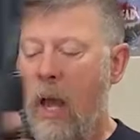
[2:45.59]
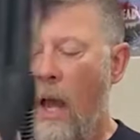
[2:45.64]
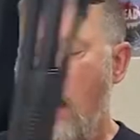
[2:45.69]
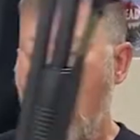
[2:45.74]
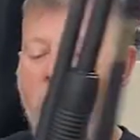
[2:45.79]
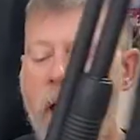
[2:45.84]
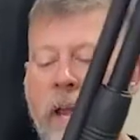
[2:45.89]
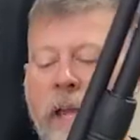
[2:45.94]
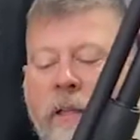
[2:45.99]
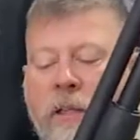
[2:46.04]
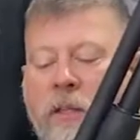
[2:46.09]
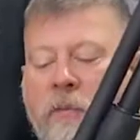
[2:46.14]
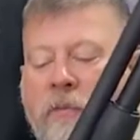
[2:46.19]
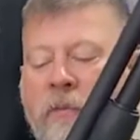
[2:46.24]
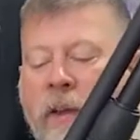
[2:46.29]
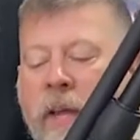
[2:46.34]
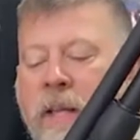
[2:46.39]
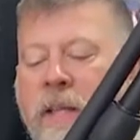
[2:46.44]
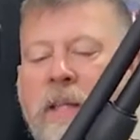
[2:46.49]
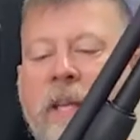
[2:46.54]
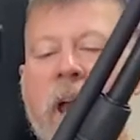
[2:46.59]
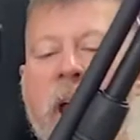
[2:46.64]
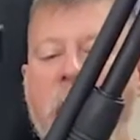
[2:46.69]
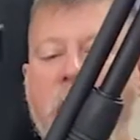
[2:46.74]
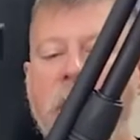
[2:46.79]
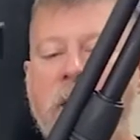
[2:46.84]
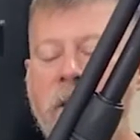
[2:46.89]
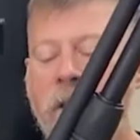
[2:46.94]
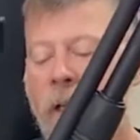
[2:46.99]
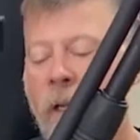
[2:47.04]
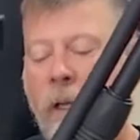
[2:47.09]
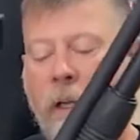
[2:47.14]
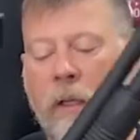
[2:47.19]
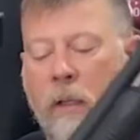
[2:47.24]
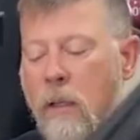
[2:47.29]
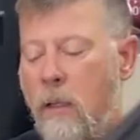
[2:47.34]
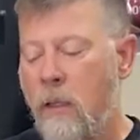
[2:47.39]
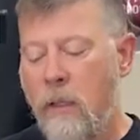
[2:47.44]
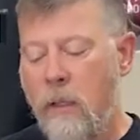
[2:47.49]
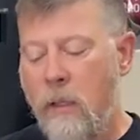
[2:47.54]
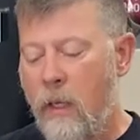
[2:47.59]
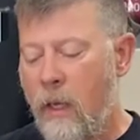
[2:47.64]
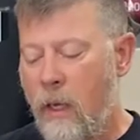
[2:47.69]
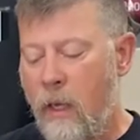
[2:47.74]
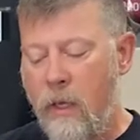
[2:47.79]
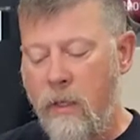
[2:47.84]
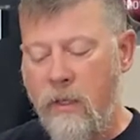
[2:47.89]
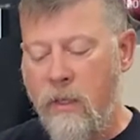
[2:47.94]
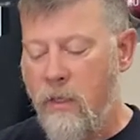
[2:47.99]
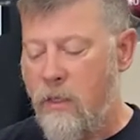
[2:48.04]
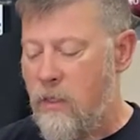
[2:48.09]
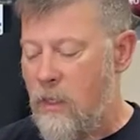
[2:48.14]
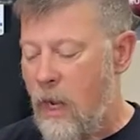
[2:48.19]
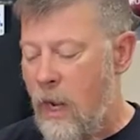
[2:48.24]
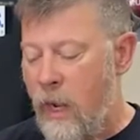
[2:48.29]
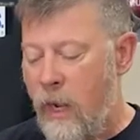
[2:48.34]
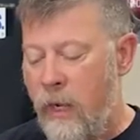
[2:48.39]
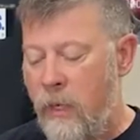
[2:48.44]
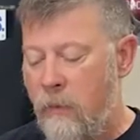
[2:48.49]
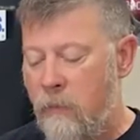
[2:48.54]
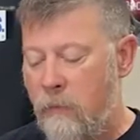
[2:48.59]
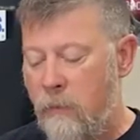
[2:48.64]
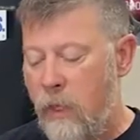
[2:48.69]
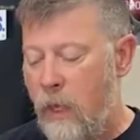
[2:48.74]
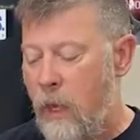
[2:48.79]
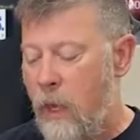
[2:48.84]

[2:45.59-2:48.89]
Uh, it's a fantastic uh, design.